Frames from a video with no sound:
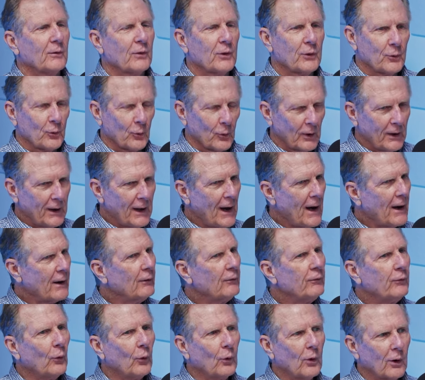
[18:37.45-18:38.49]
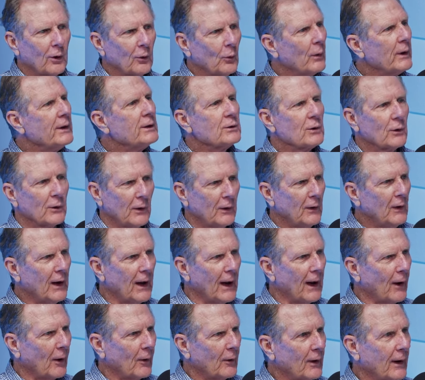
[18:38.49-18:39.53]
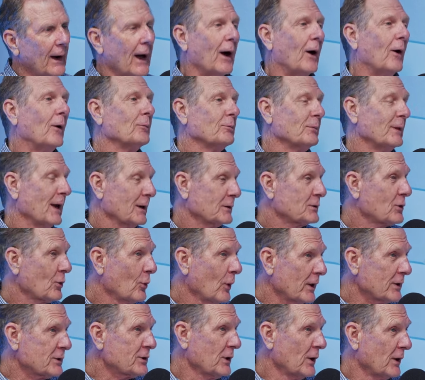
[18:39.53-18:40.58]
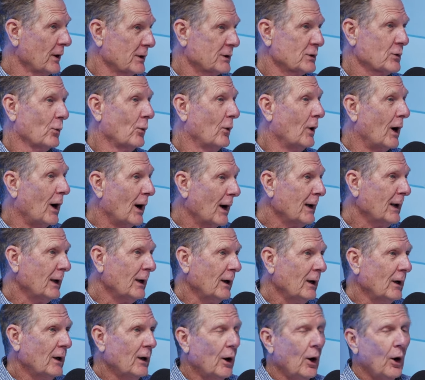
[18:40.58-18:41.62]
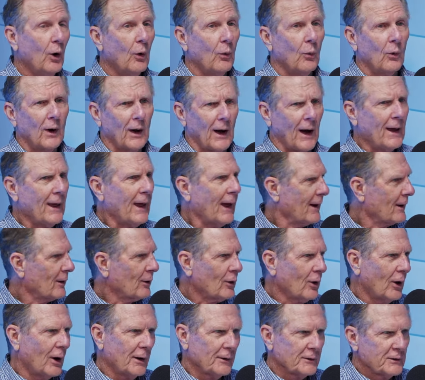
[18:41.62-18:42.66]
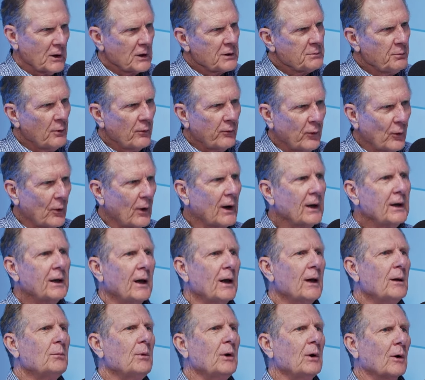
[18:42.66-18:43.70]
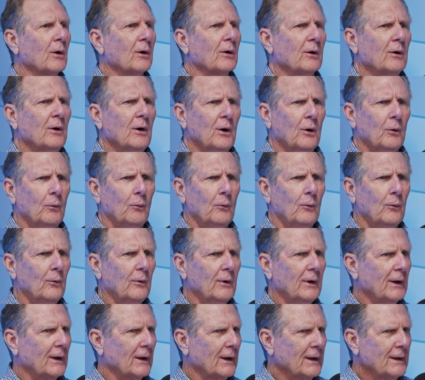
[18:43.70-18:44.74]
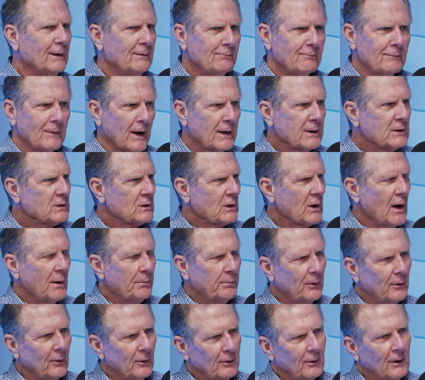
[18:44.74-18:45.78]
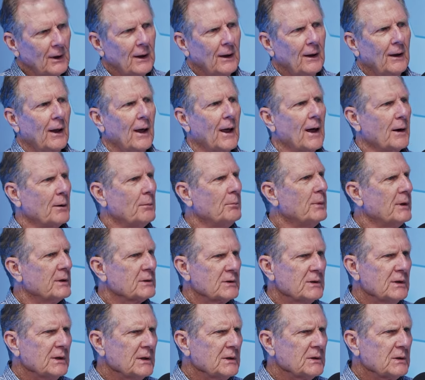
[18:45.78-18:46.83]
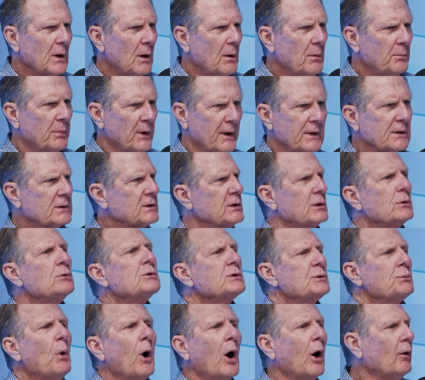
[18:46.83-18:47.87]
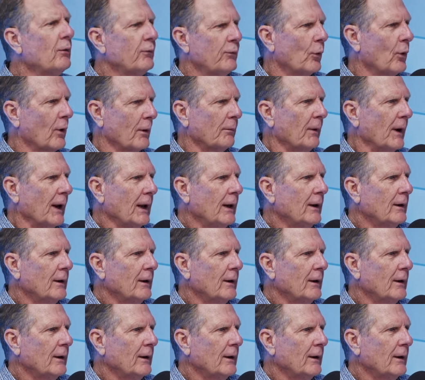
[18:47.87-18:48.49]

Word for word: 3 out of 4 we turn down. Now, next question is why? Well, I had a call just before I came here. Really nice couple, had a business, but it's too small for me.